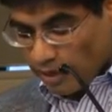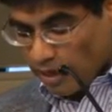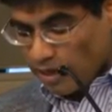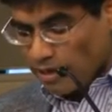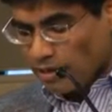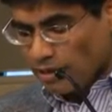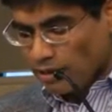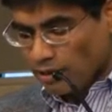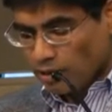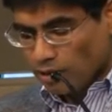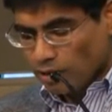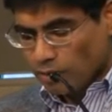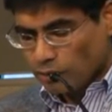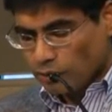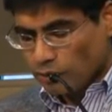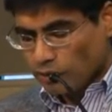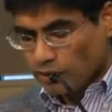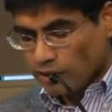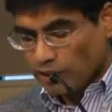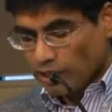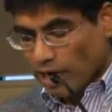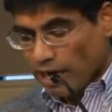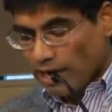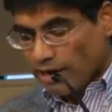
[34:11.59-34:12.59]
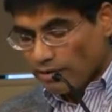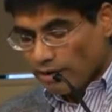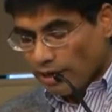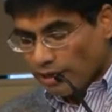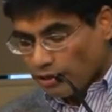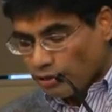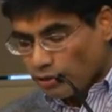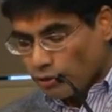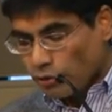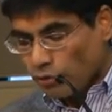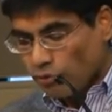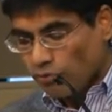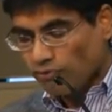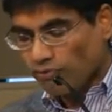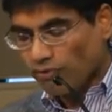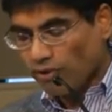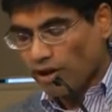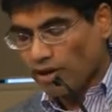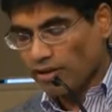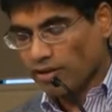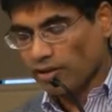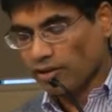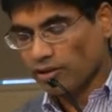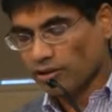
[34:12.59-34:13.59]
Then He comes to say, "I write to you,
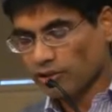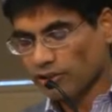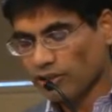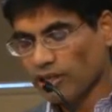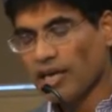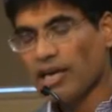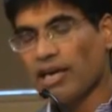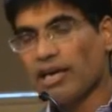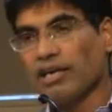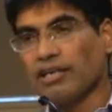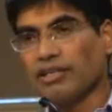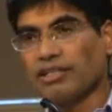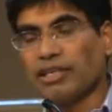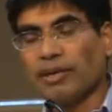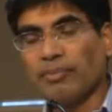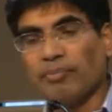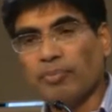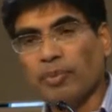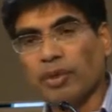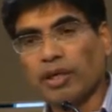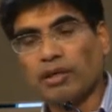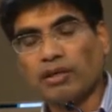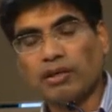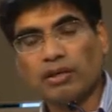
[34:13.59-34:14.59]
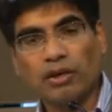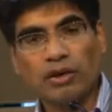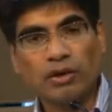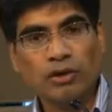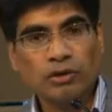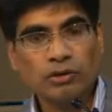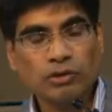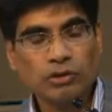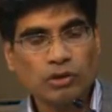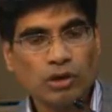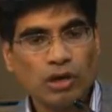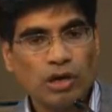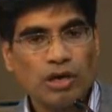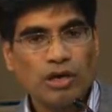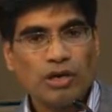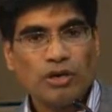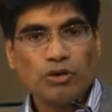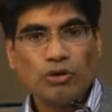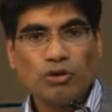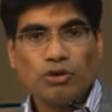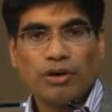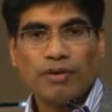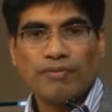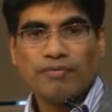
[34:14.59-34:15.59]
fathers," He said, "because
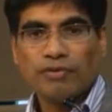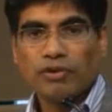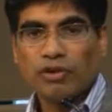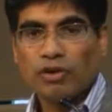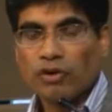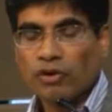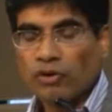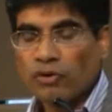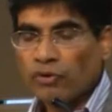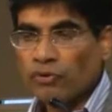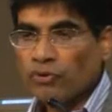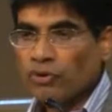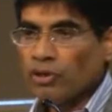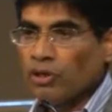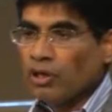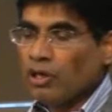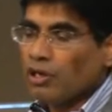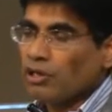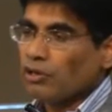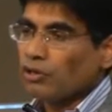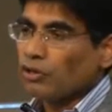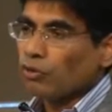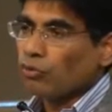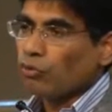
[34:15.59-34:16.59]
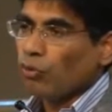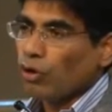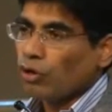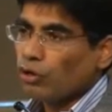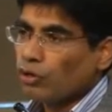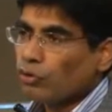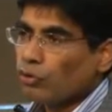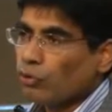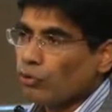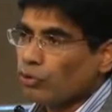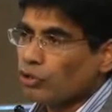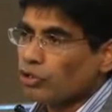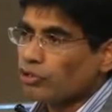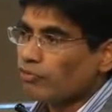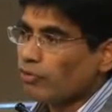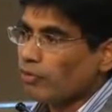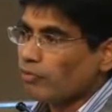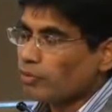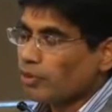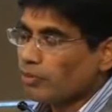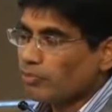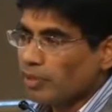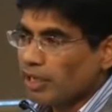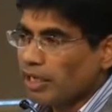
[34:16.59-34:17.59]
you have known the one who is
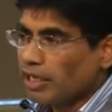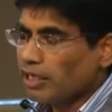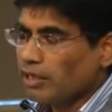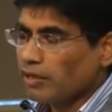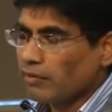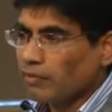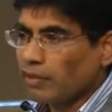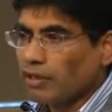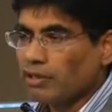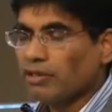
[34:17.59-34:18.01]
from the beginning."